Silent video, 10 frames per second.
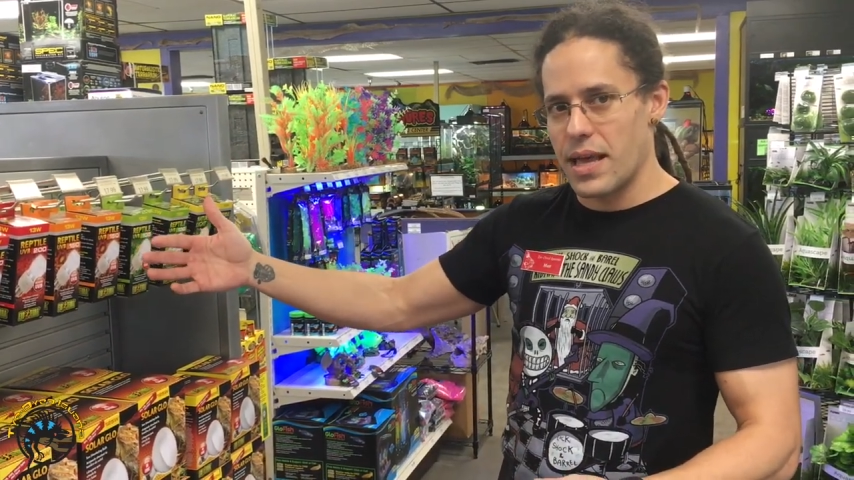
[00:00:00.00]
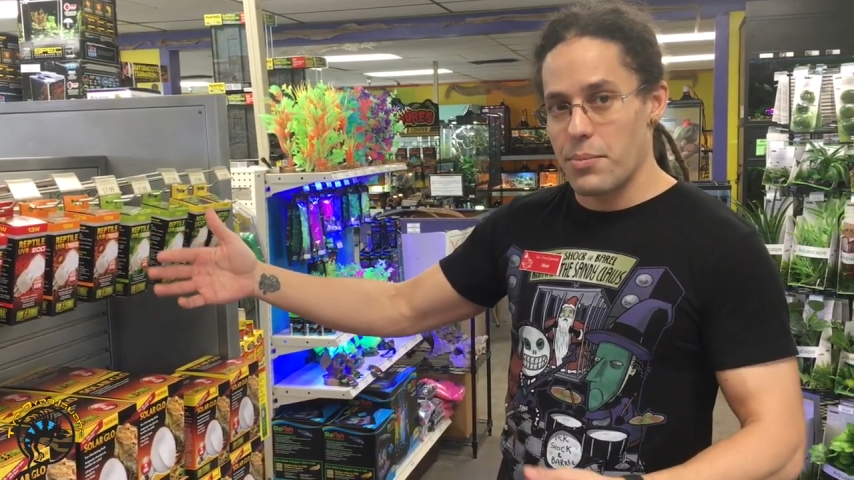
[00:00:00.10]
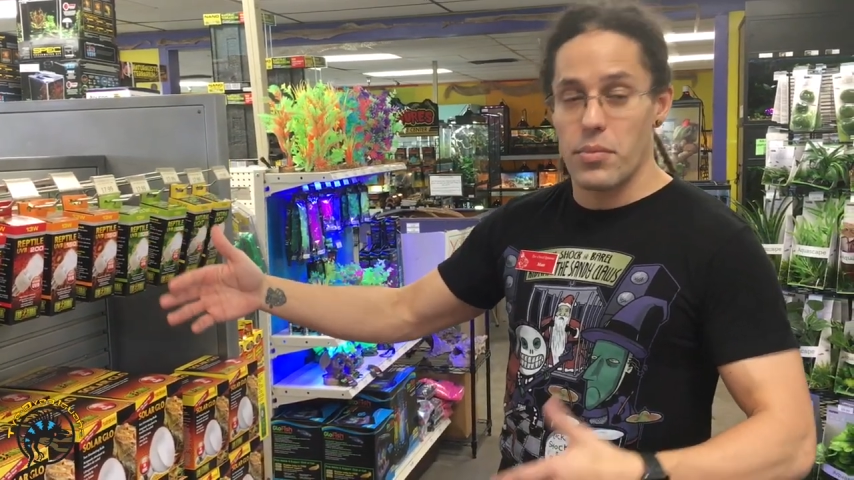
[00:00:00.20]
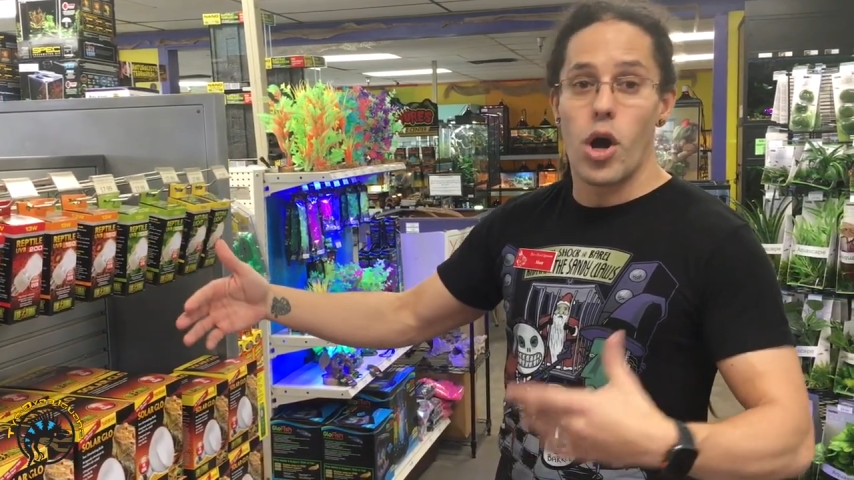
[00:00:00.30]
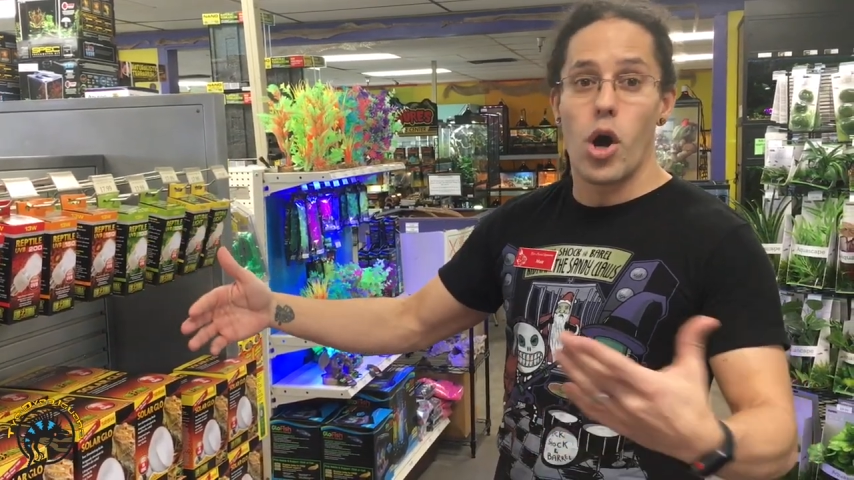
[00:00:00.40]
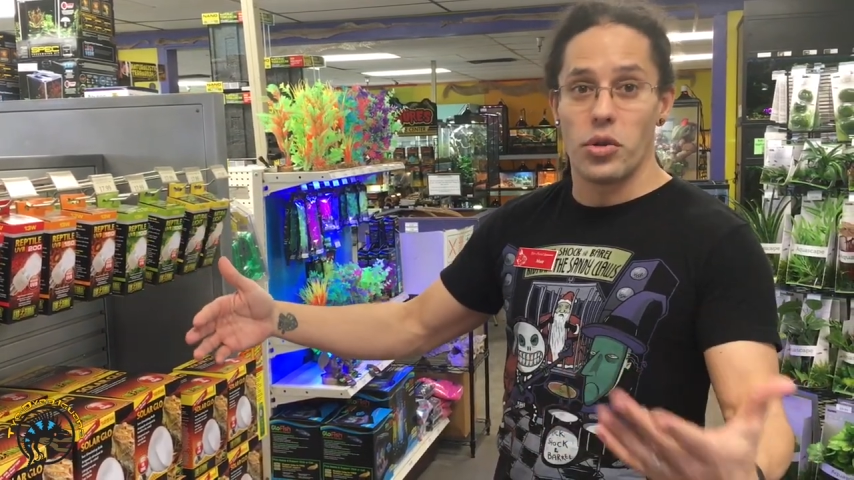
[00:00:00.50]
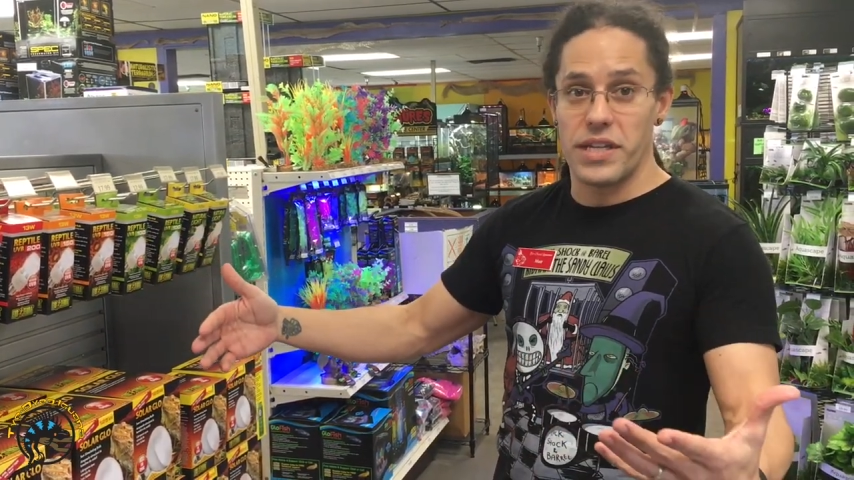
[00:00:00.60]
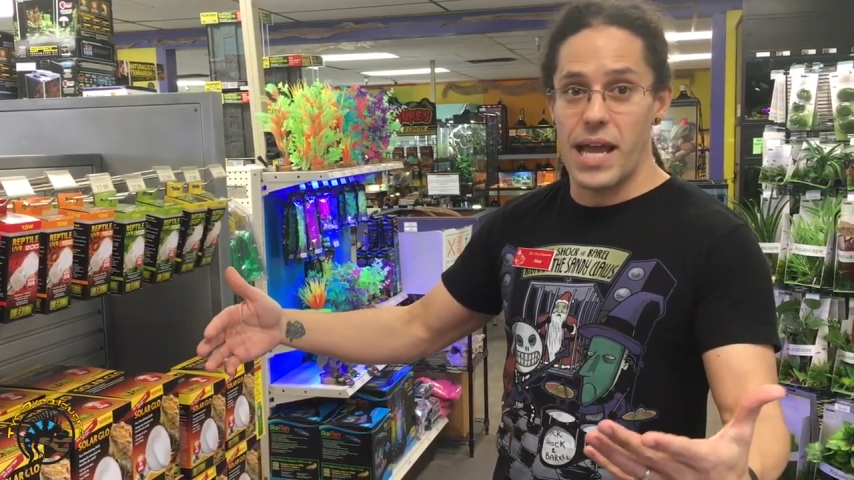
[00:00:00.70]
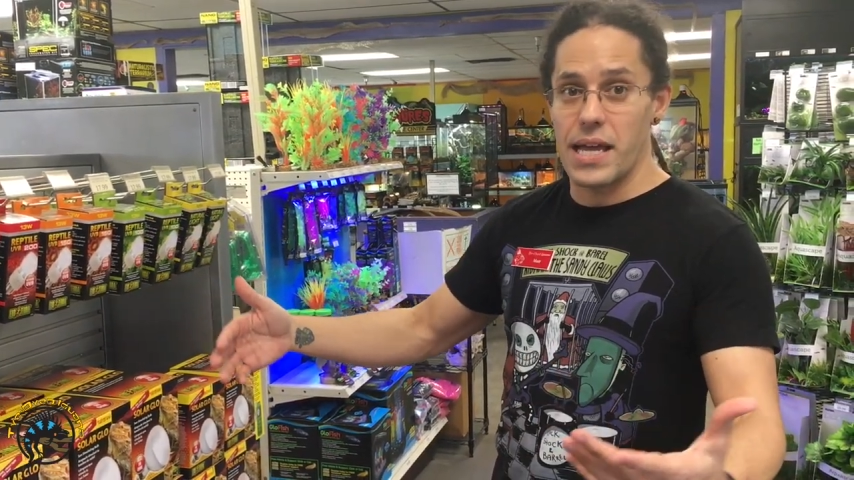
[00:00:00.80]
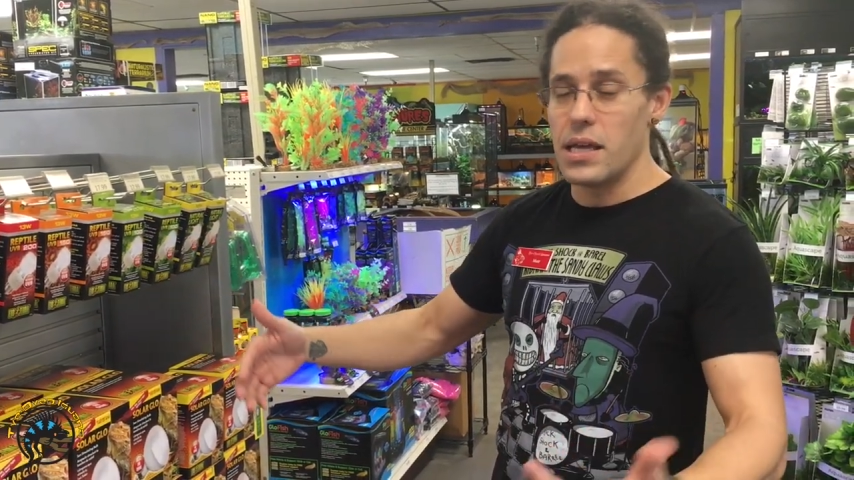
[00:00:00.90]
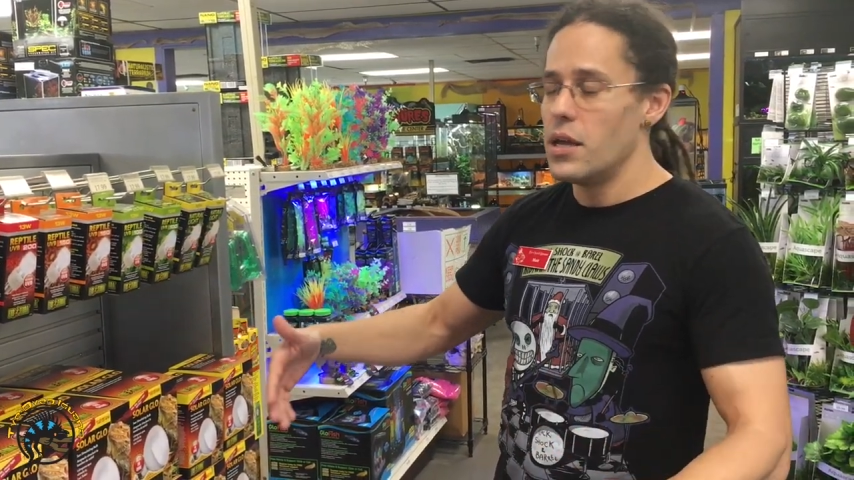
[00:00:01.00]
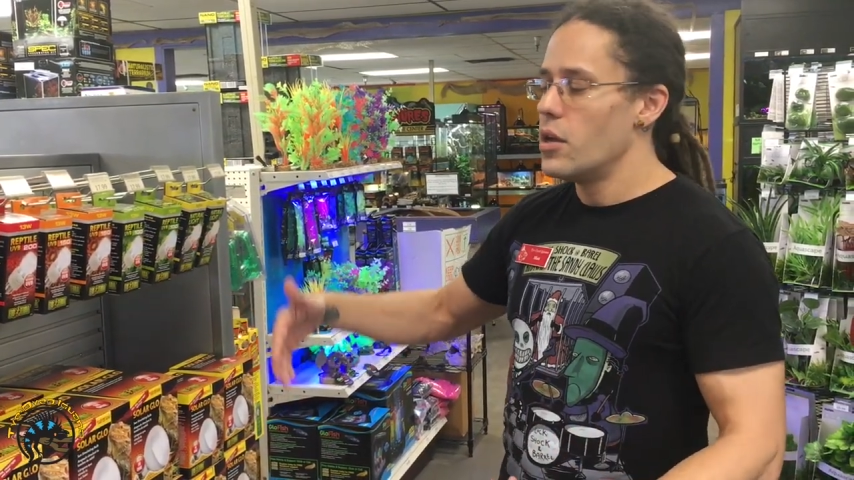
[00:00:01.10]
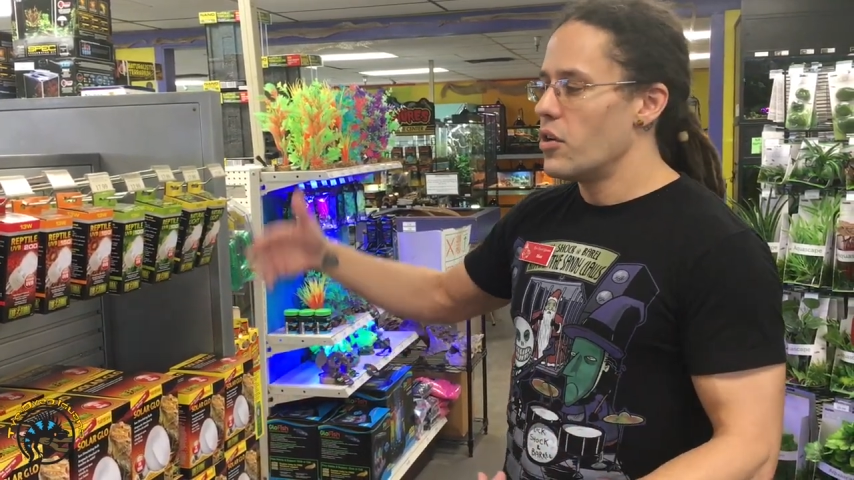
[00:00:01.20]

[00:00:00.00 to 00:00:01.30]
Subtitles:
to them all day